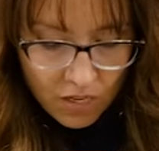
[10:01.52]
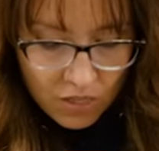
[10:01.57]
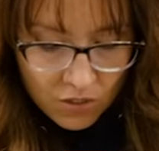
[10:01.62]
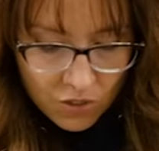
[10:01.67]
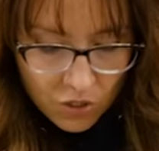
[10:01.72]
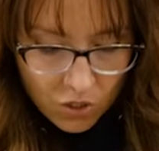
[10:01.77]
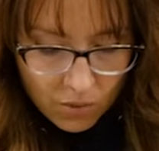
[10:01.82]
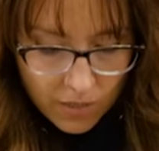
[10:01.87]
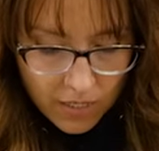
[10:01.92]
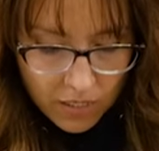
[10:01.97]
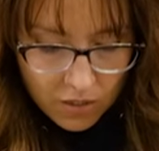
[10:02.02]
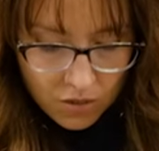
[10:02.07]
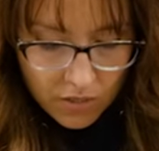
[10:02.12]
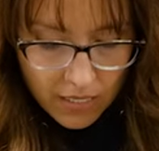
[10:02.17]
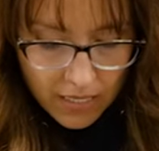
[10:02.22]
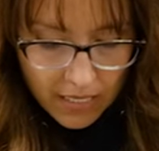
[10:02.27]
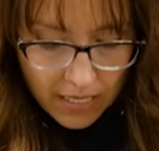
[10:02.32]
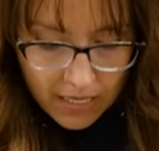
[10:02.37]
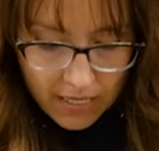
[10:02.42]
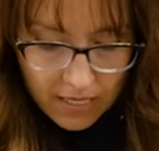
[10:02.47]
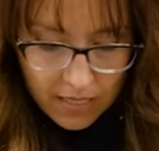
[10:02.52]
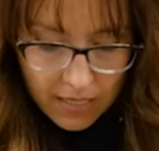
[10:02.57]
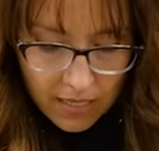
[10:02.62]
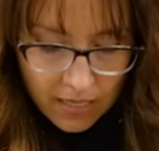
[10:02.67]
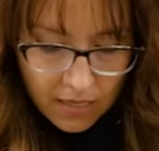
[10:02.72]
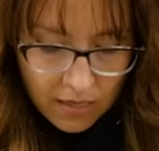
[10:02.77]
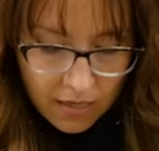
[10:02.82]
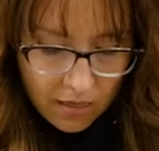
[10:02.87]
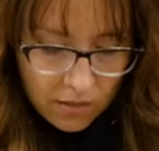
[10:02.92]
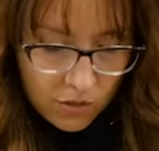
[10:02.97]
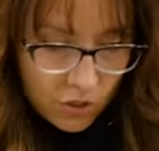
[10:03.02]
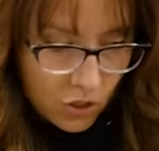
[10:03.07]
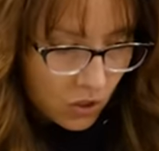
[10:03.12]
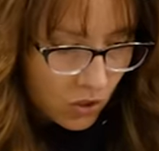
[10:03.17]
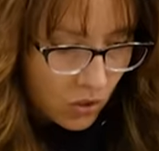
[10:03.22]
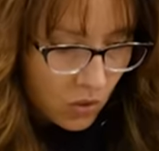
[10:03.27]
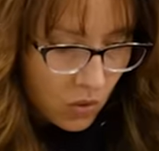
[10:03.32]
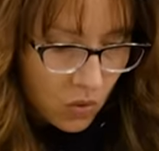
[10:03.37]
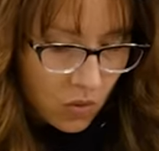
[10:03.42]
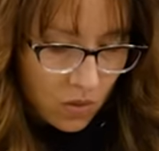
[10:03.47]
So I'm gonna go ahead and
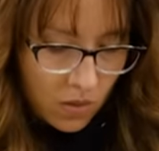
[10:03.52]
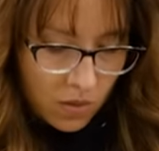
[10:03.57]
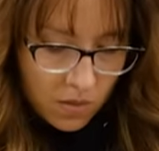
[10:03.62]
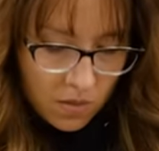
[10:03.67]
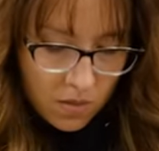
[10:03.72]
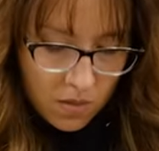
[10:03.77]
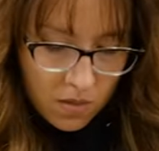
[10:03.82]
do,